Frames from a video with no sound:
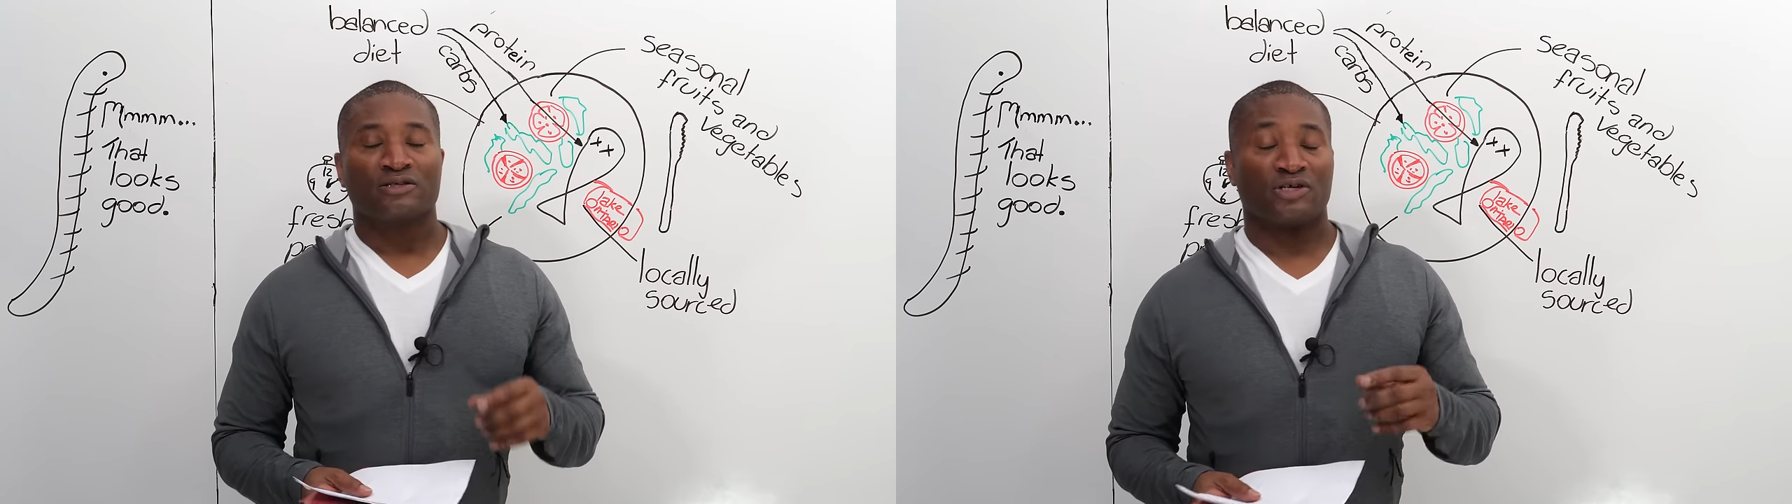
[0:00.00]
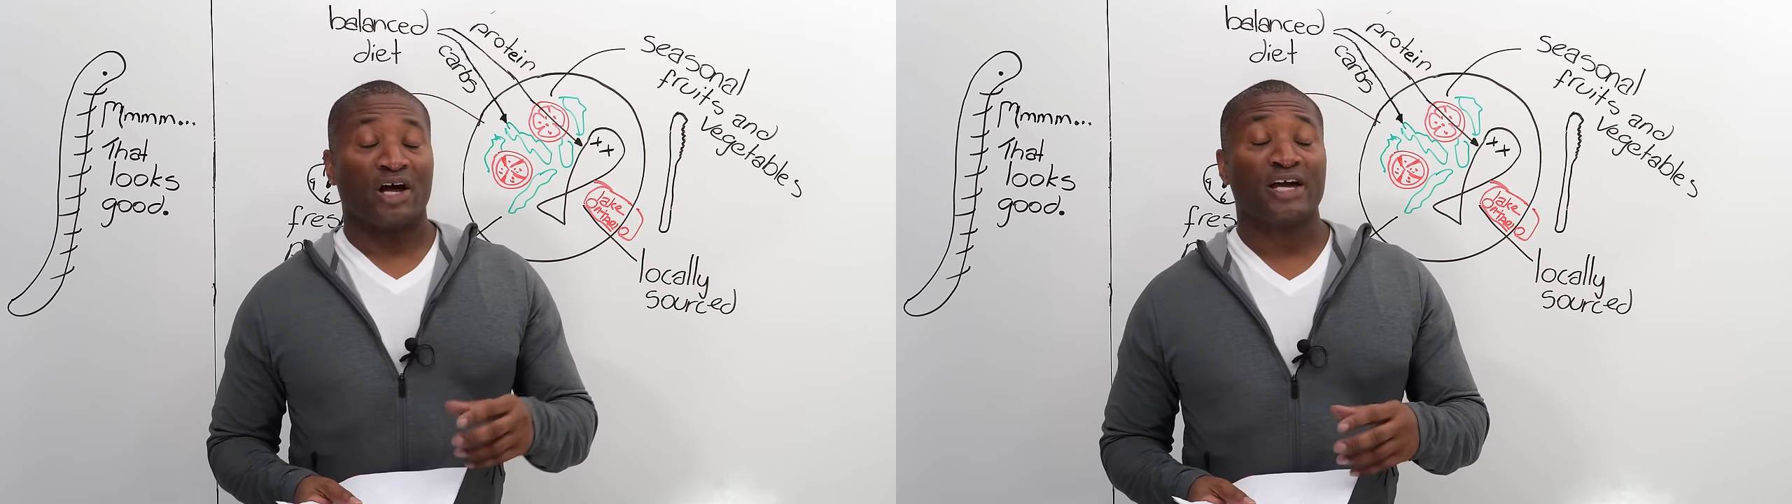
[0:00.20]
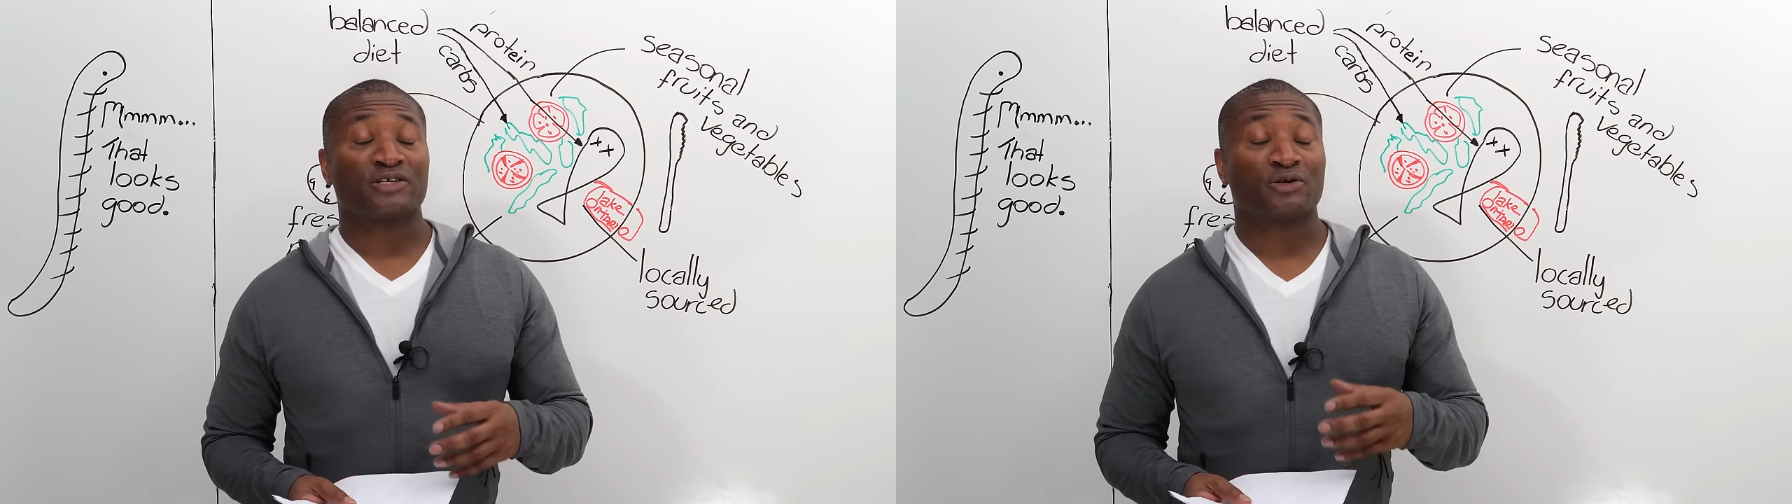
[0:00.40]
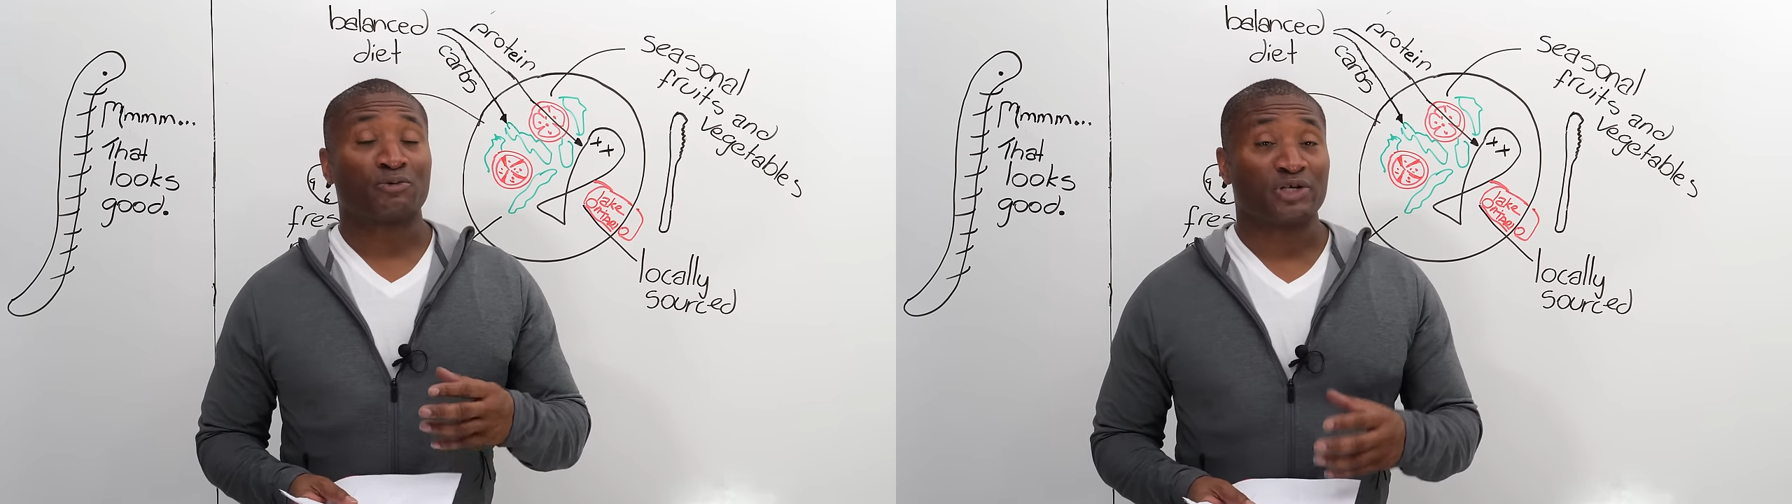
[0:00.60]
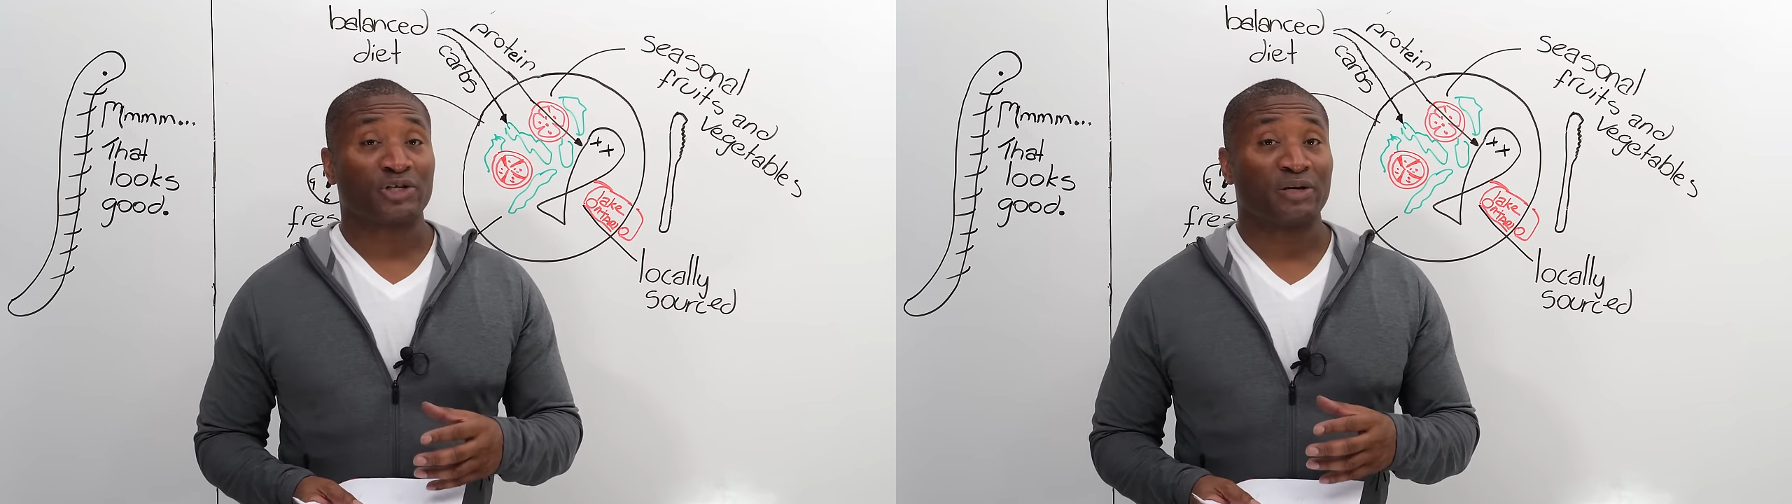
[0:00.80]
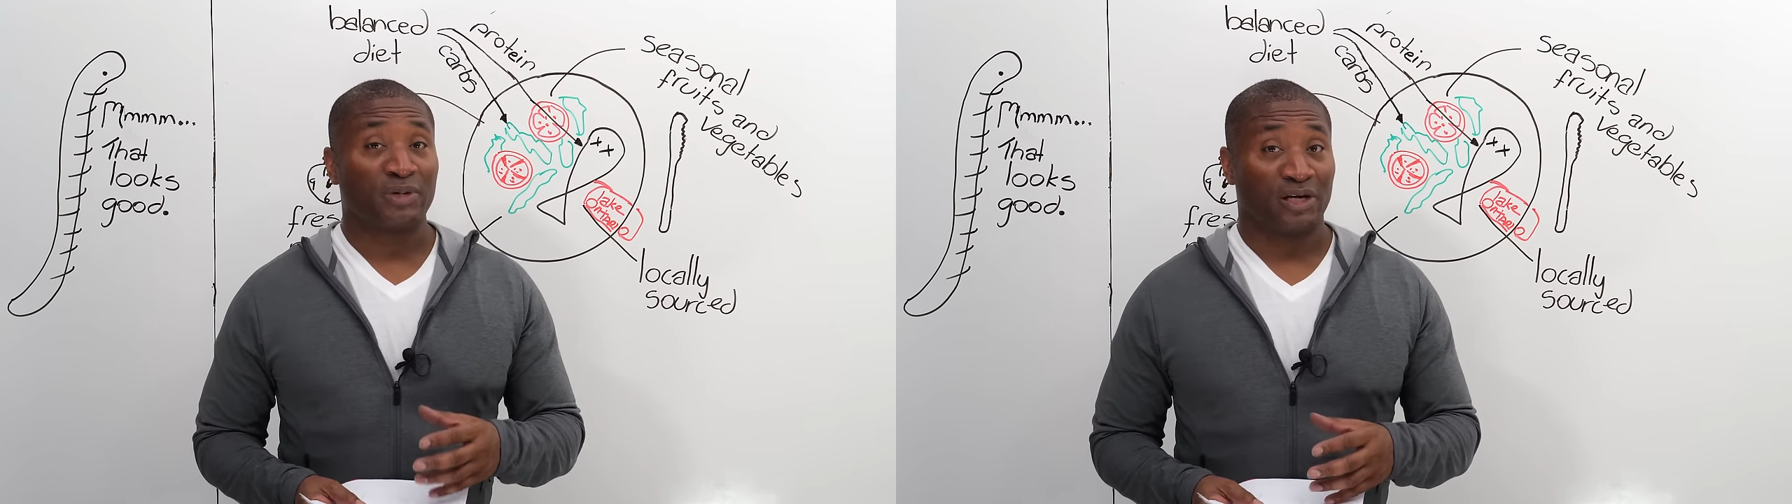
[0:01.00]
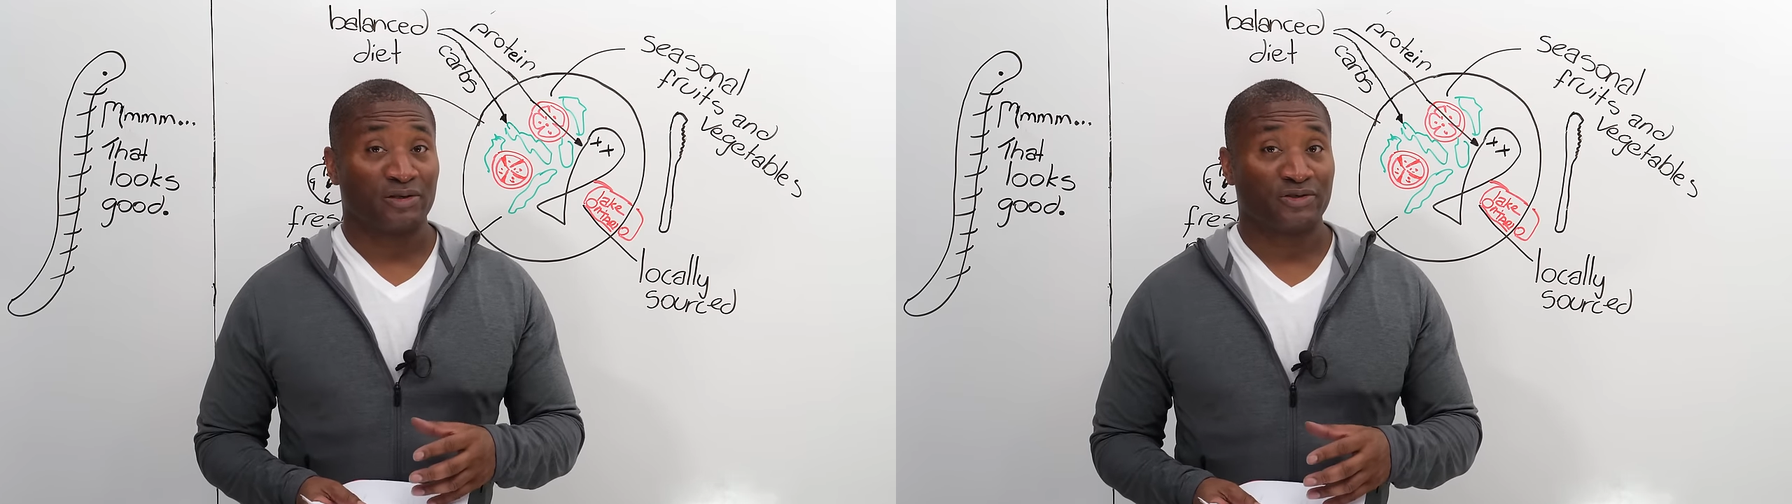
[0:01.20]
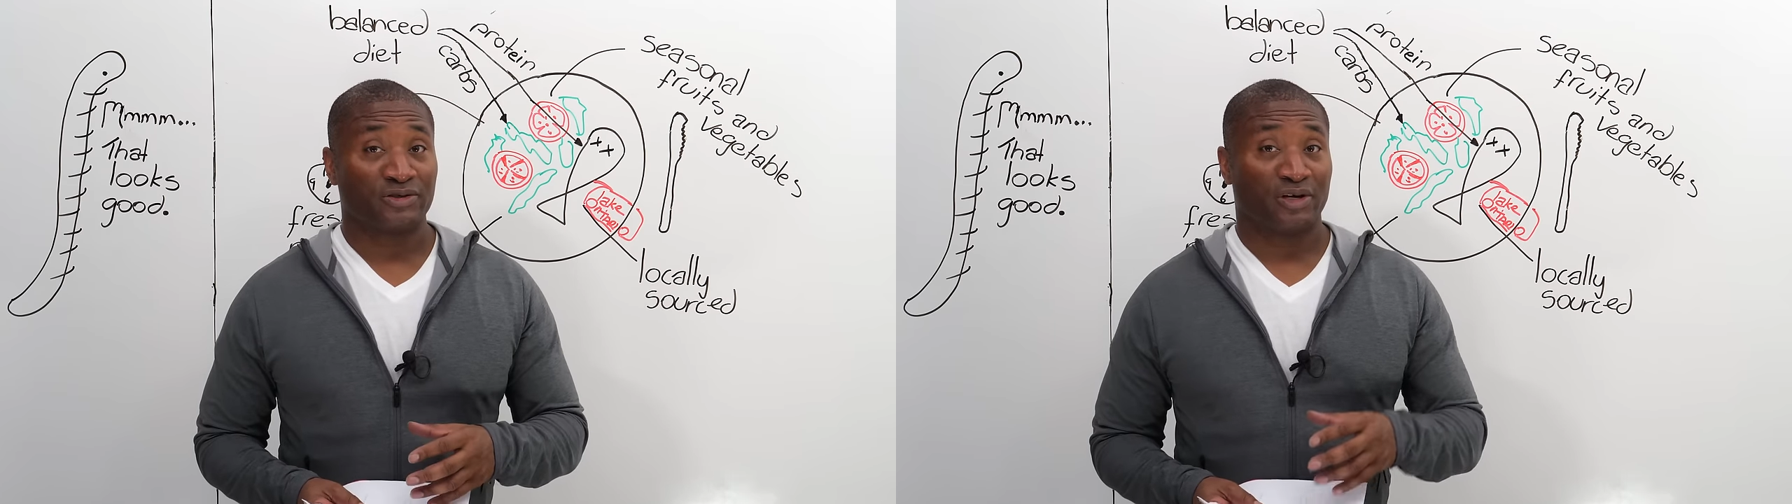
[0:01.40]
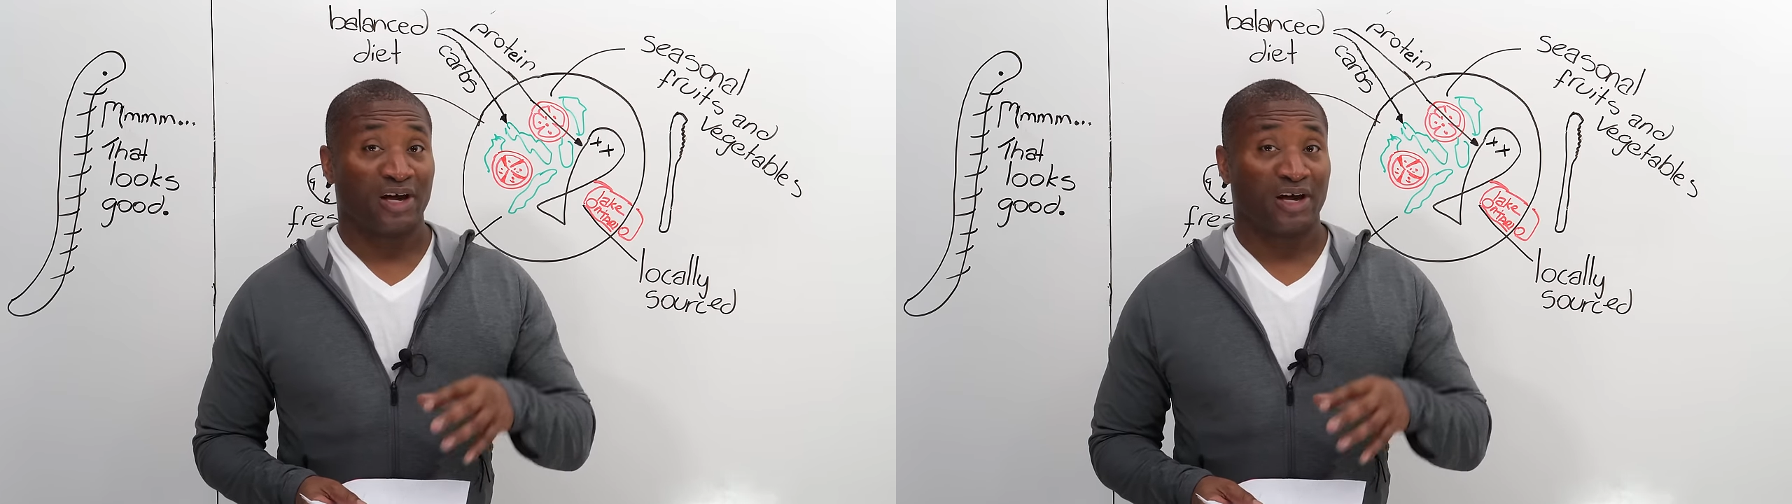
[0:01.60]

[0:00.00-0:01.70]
Diet originally means,